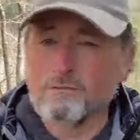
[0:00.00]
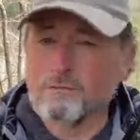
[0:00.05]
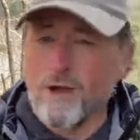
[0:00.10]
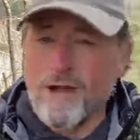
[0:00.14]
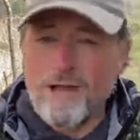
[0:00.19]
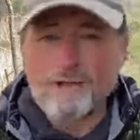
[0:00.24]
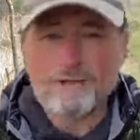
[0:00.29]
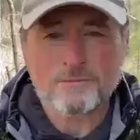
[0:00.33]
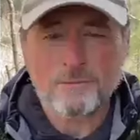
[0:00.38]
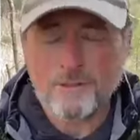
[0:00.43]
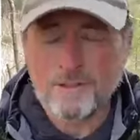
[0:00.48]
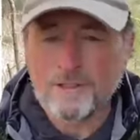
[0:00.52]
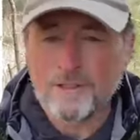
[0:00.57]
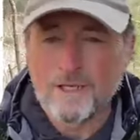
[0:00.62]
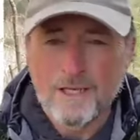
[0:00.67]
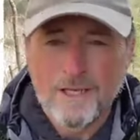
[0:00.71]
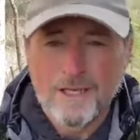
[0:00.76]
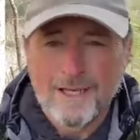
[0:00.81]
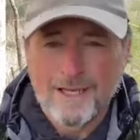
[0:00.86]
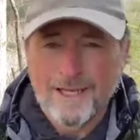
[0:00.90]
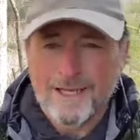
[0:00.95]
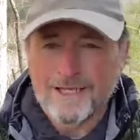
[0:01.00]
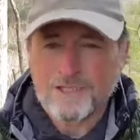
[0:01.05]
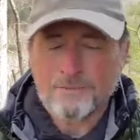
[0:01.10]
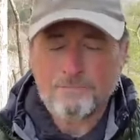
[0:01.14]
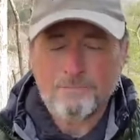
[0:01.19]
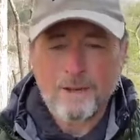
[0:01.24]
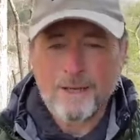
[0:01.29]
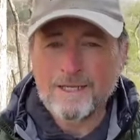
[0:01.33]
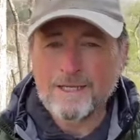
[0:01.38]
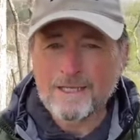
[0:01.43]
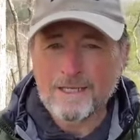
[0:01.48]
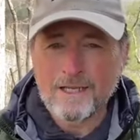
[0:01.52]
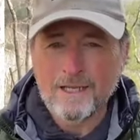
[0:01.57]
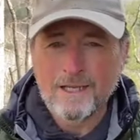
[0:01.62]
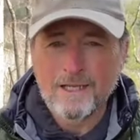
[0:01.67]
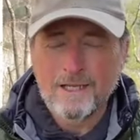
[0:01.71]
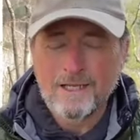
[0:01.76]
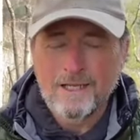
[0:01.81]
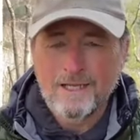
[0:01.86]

rounds being expended.